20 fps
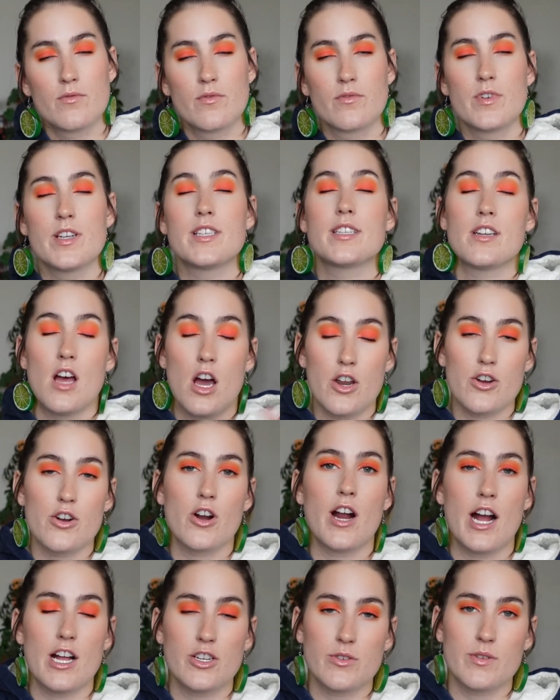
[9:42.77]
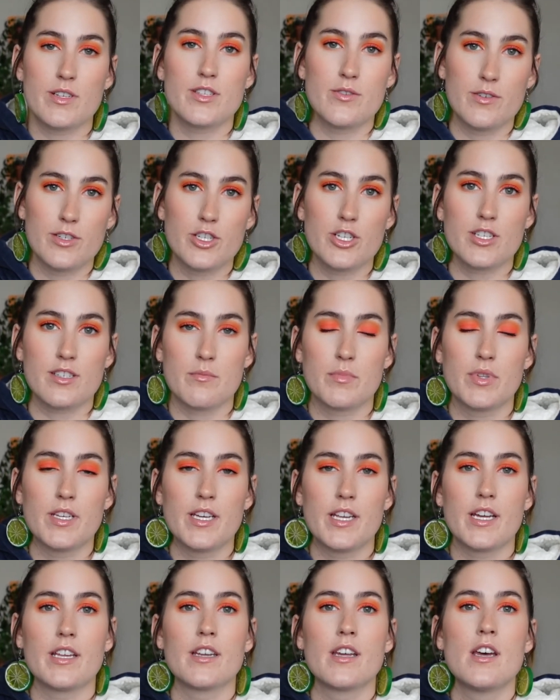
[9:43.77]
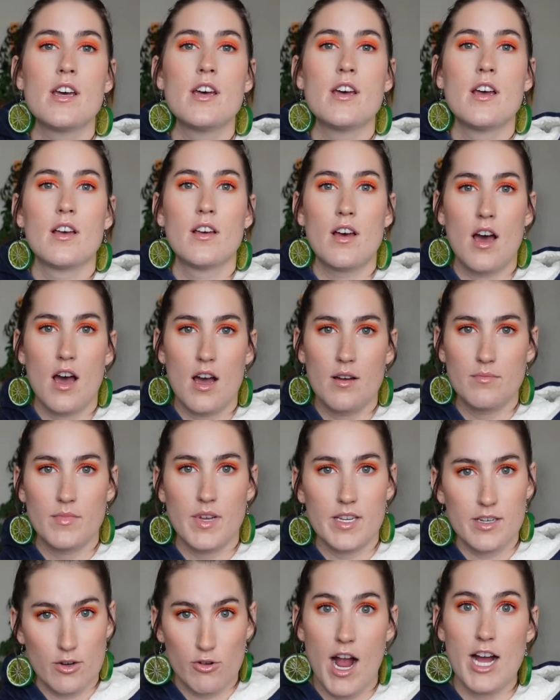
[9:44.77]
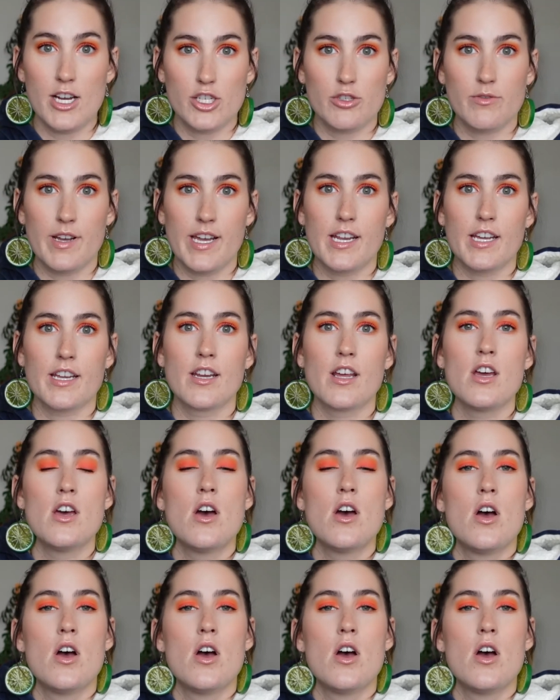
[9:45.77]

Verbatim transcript: recent undergraduates who had just completed um, and graduated,